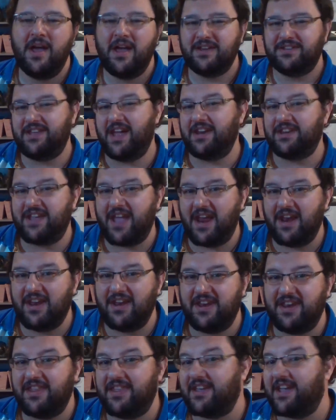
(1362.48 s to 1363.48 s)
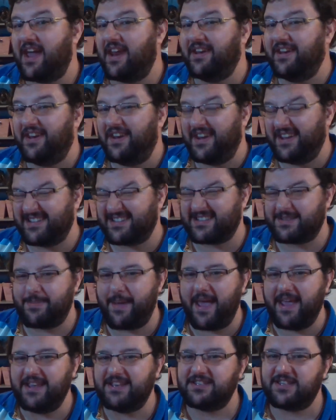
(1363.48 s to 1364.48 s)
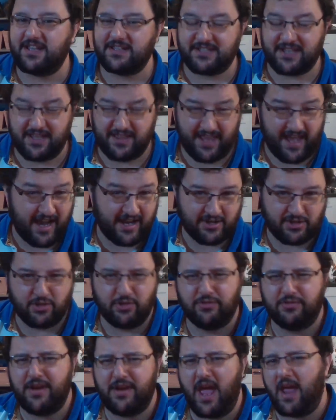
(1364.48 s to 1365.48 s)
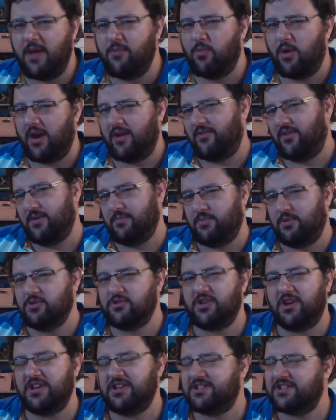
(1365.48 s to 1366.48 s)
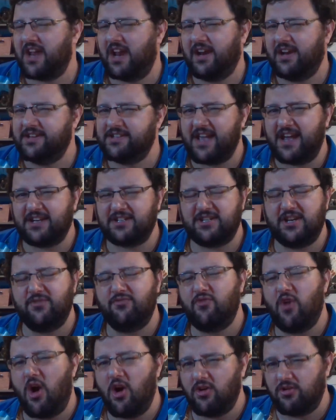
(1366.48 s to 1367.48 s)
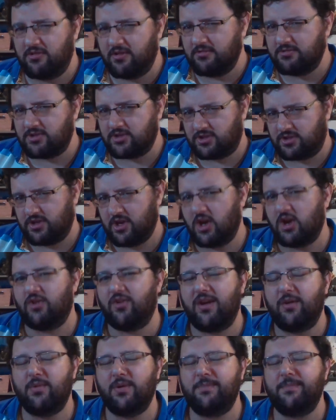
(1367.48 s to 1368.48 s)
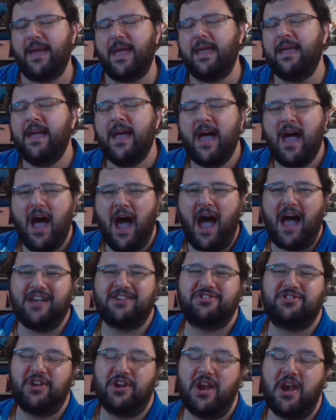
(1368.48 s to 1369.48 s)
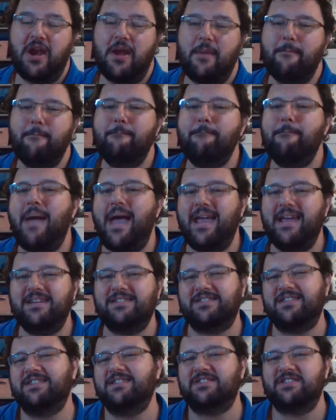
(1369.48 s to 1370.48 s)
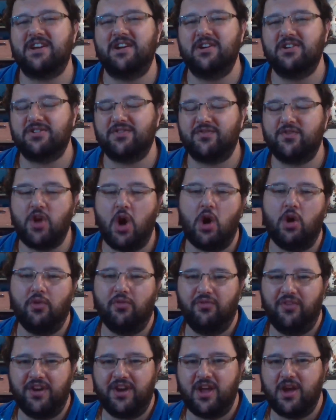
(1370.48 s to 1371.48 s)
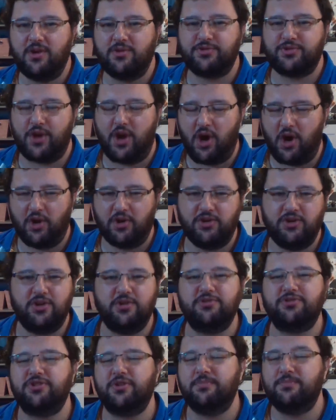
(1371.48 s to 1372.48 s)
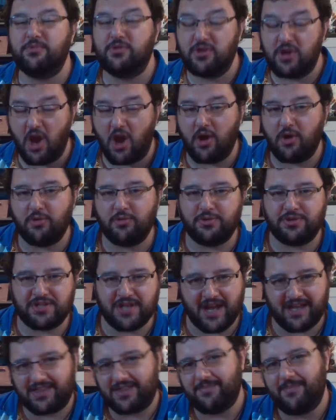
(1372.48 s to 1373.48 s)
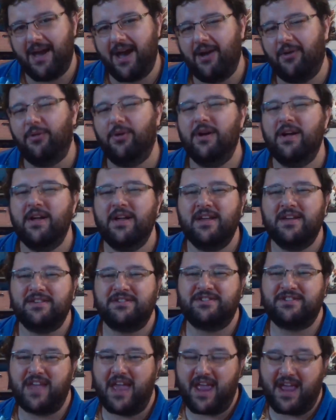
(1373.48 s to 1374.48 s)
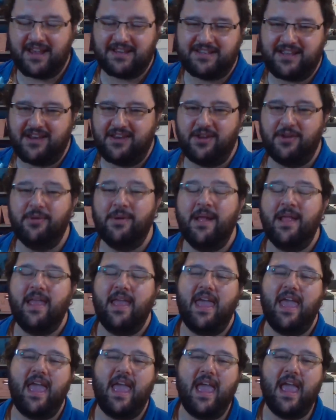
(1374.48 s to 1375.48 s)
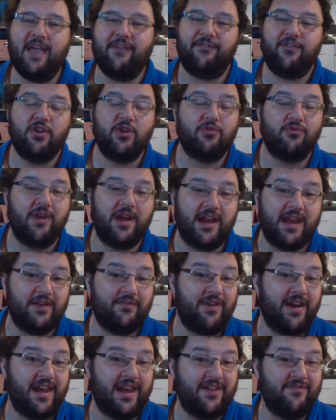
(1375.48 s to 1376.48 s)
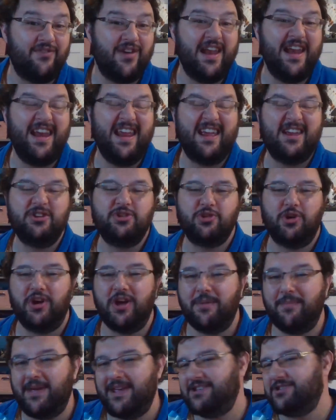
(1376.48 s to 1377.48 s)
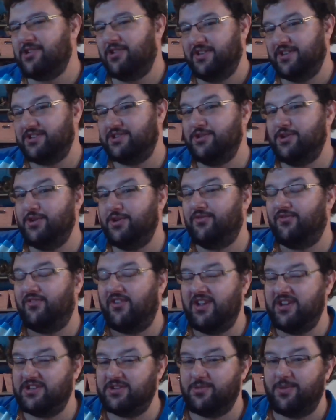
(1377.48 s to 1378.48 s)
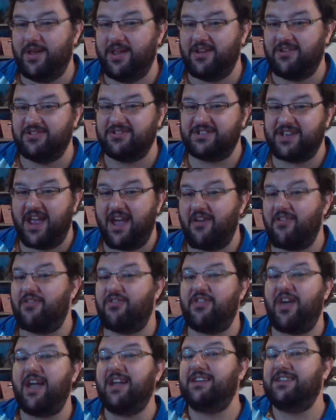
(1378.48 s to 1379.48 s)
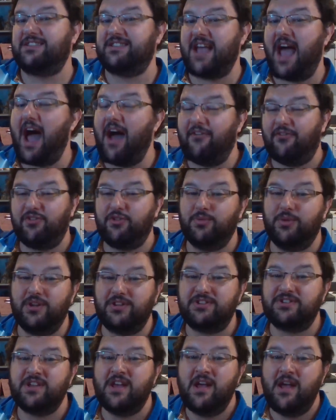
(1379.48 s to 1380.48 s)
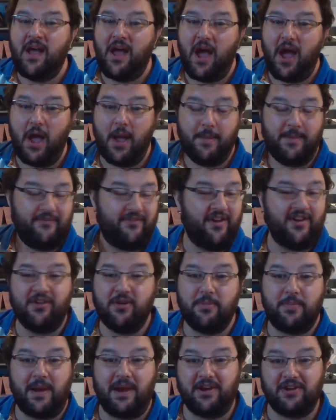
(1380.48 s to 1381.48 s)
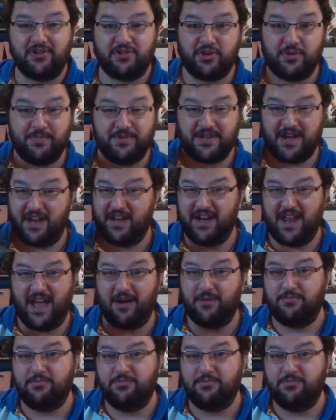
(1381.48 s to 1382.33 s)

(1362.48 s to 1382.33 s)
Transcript: Dead Kennedy, the Kennedy in Space, that's the actual name. Whatever it puts on his channel is actually wrong. Just agree with me. Has done an amazing series of cult videos on YouTube. Go check them out. Say I sent you. If you really, really, really enjoy him, he's got this new feature where you can say a thanks afterwards. If any of you are planning on super chatting now,